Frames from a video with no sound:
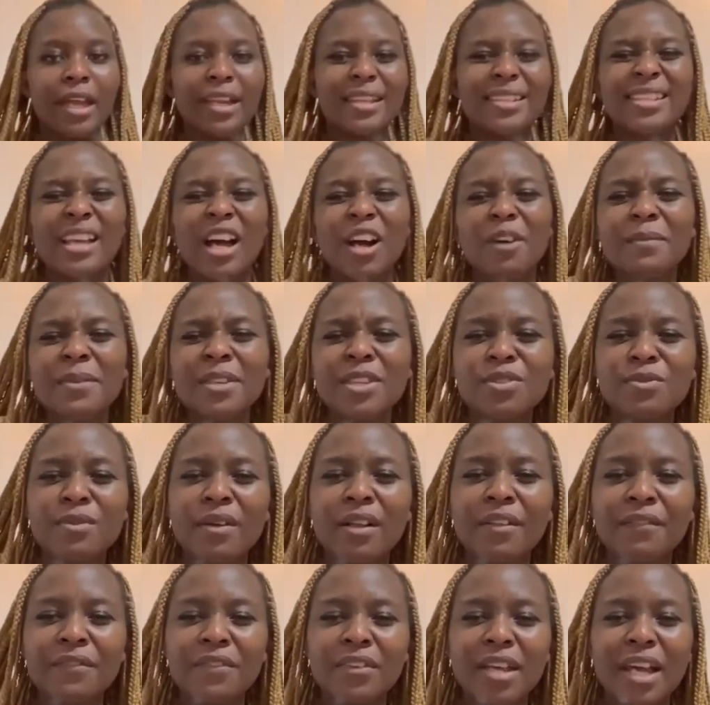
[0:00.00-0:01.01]
Tell me as
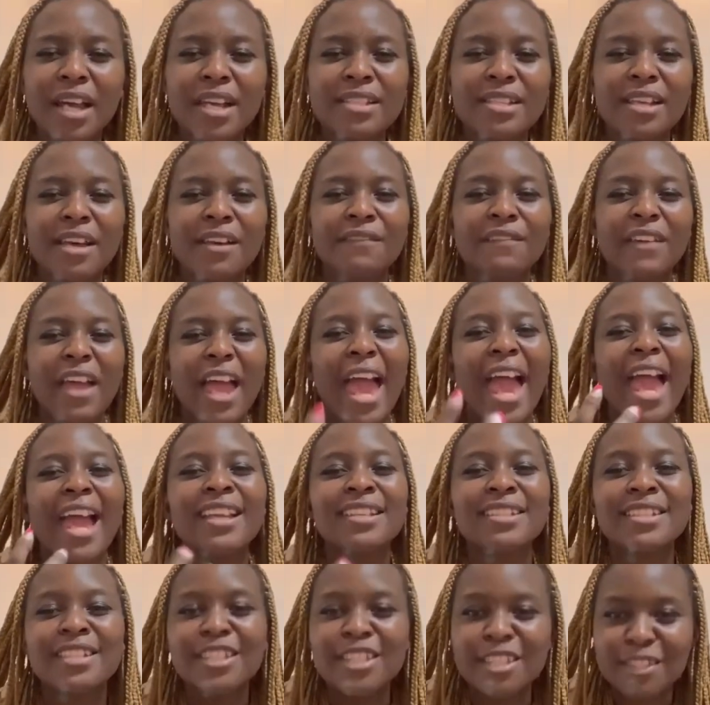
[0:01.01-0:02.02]
well if you guys have
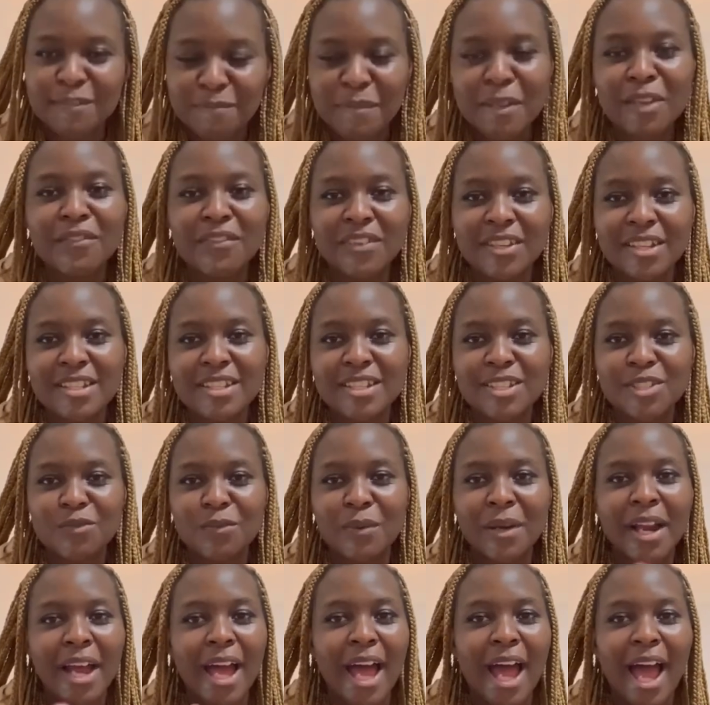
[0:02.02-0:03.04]
experienced
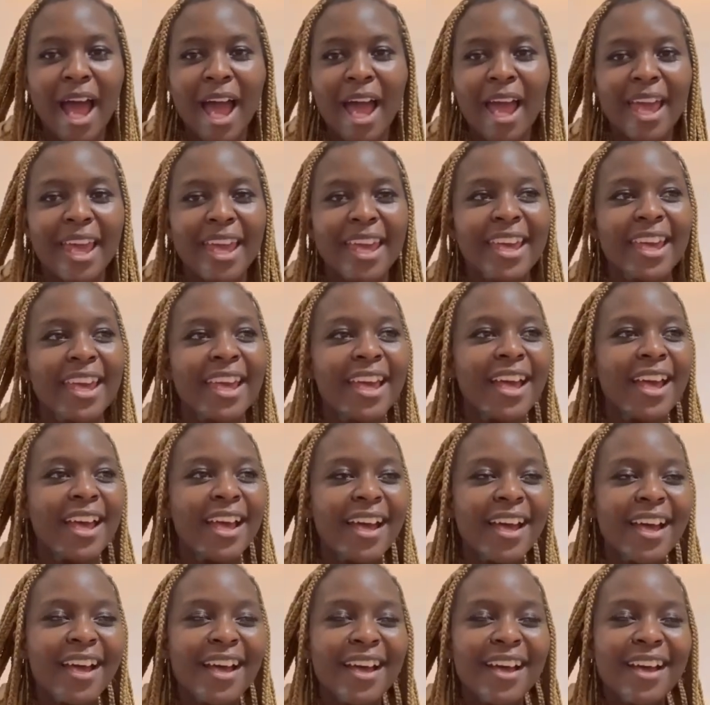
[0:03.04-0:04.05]
what I
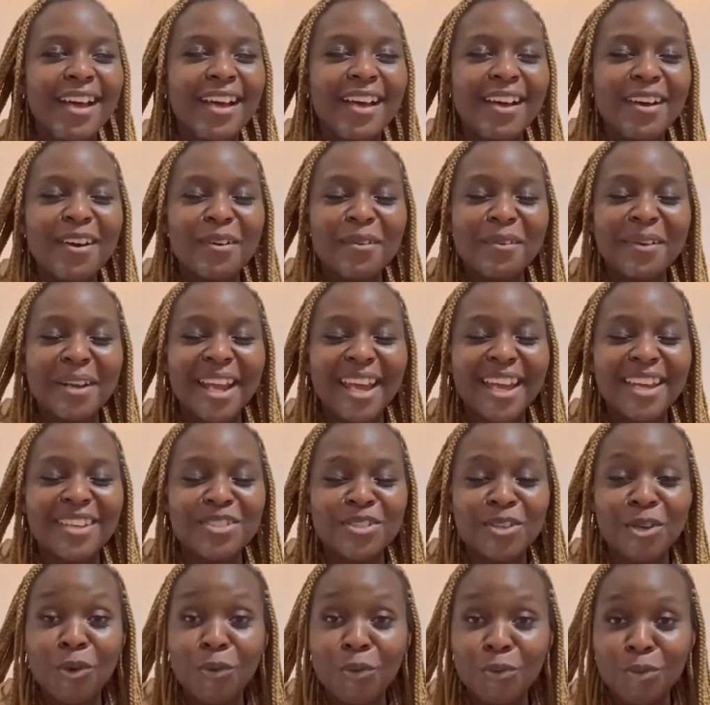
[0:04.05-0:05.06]
had to
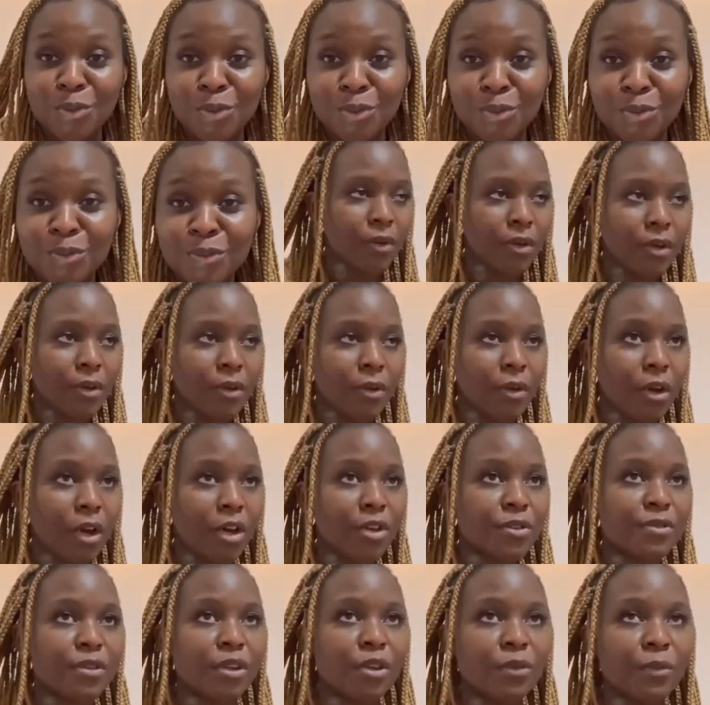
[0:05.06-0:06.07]
go through.
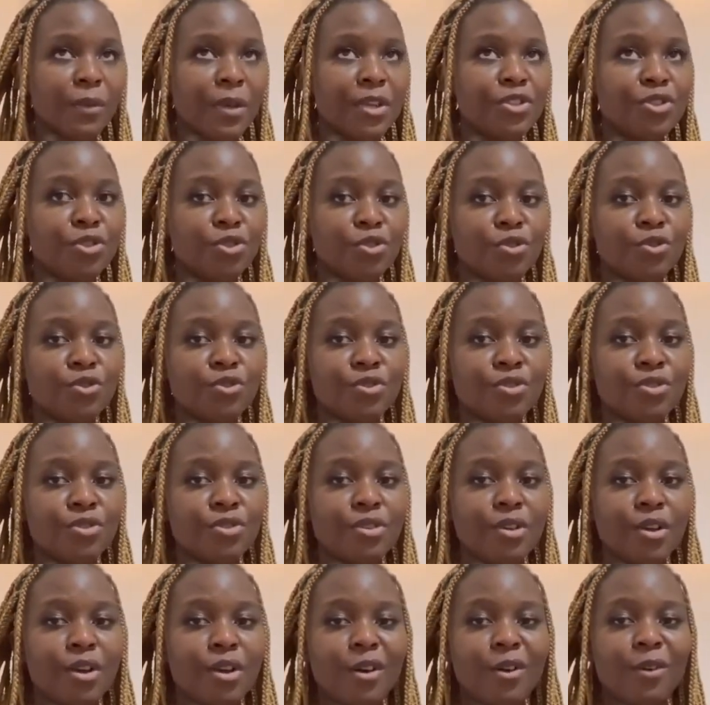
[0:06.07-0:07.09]
God will always use
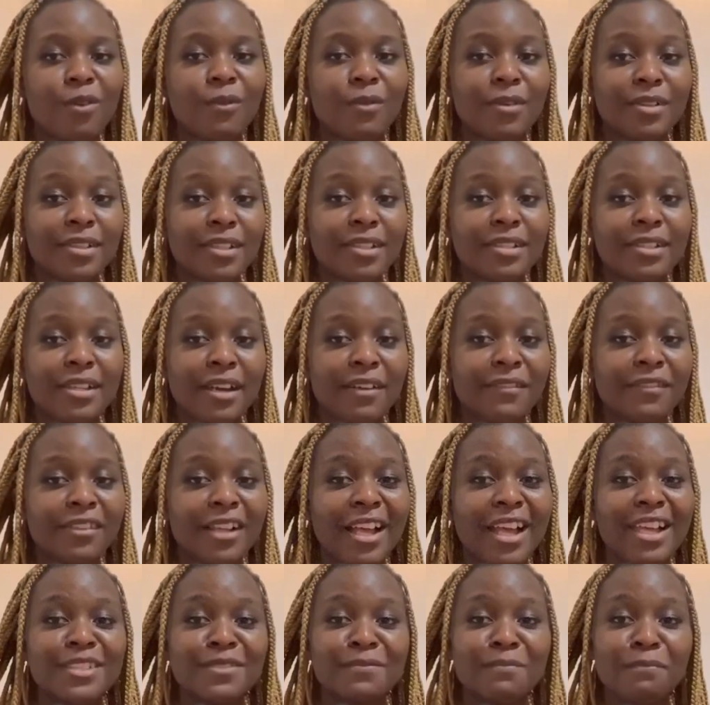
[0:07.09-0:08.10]
what the devil
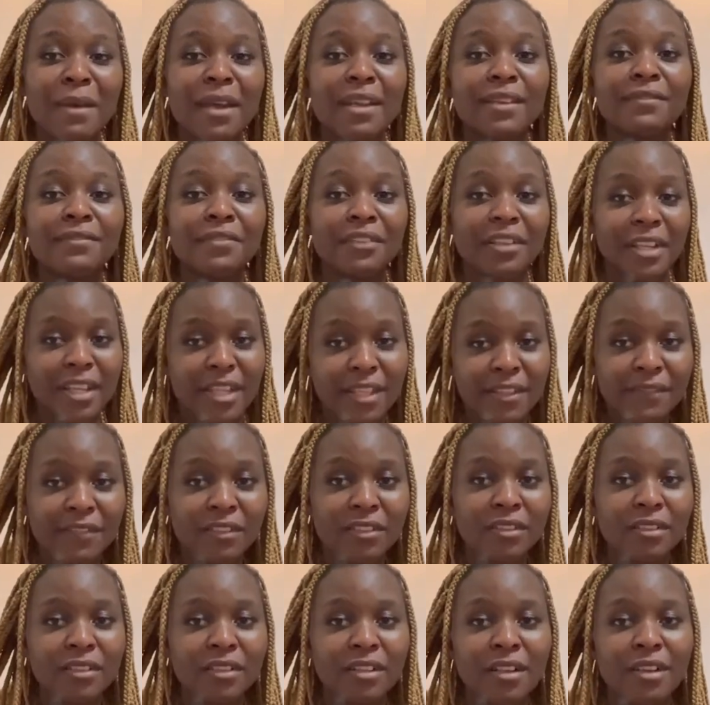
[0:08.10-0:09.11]
has meant for
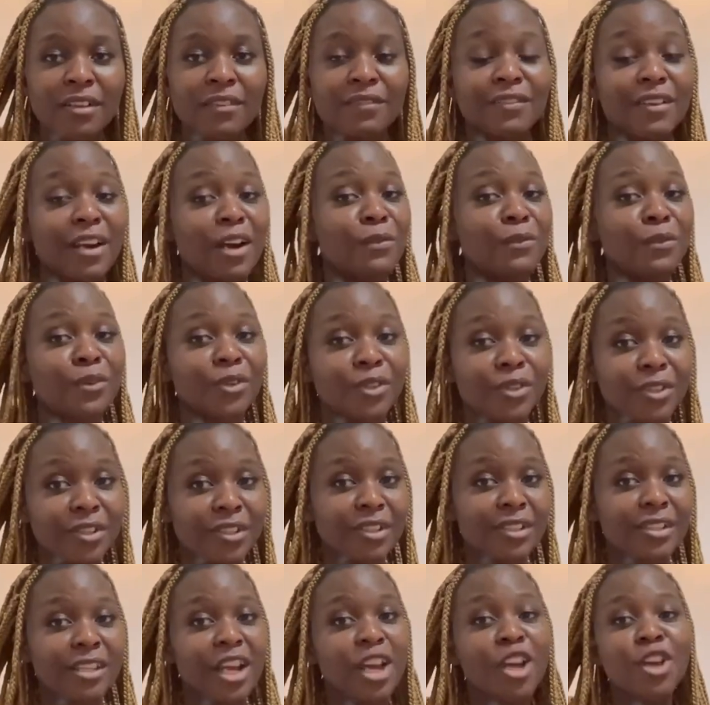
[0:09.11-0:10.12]
evil for our
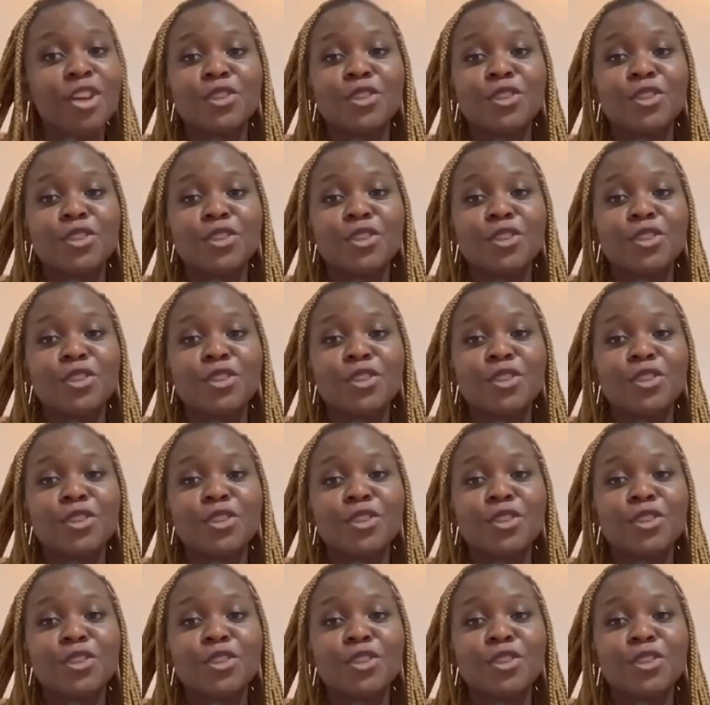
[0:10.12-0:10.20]
good.